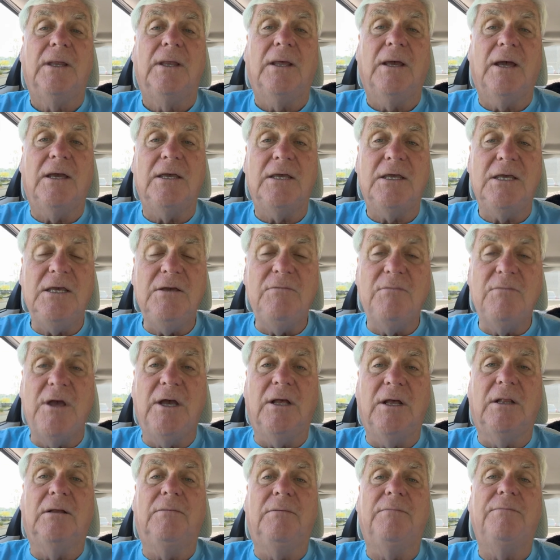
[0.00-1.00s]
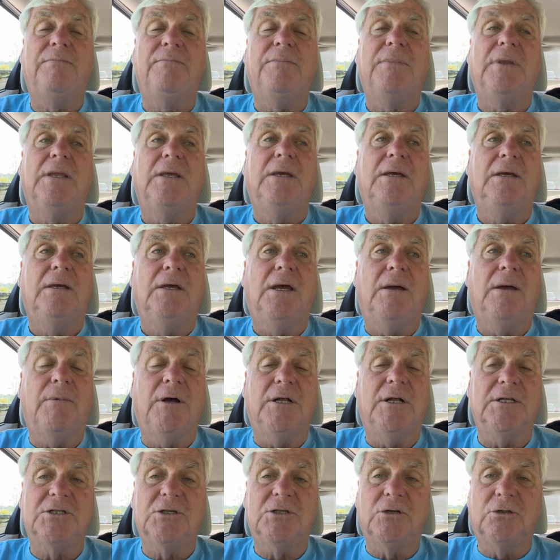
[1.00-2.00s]
I email them. I'm
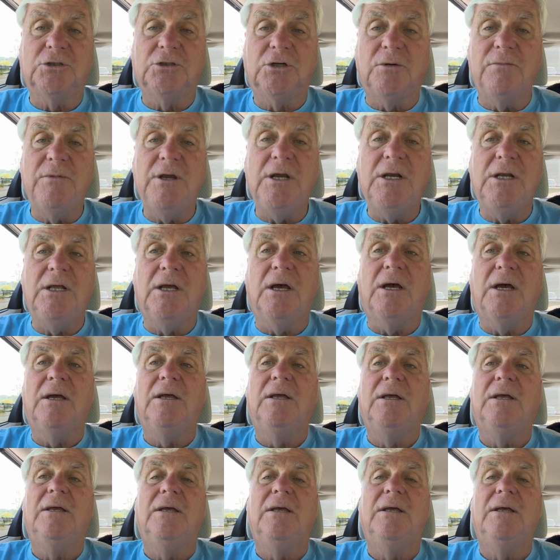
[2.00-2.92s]
on social media.